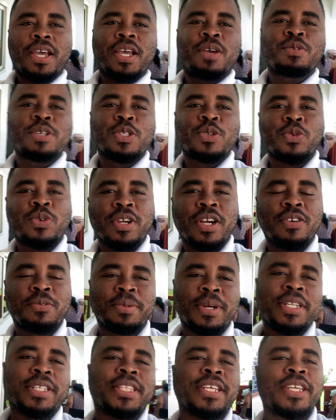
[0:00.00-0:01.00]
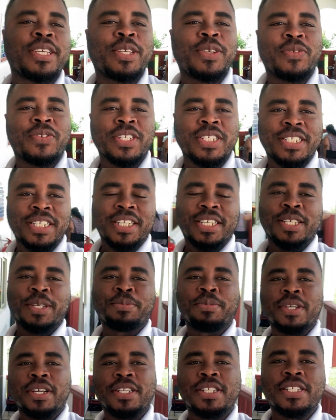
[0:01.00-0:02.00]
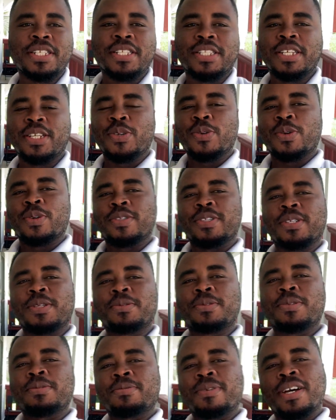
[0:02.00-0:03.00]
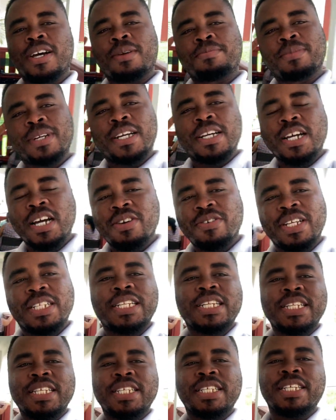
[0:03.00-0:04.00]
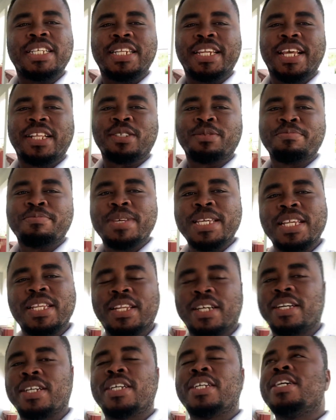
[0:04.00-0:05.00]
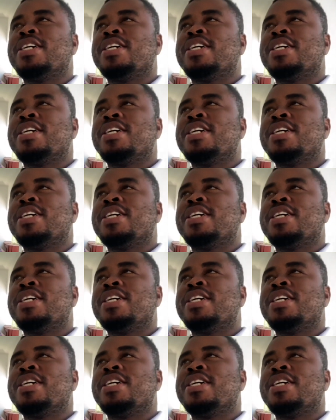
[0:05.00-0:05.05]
Hey, what's good, everybody? Thank you for checking me out. This is Eko Sinsum. I'm currently in Elmina.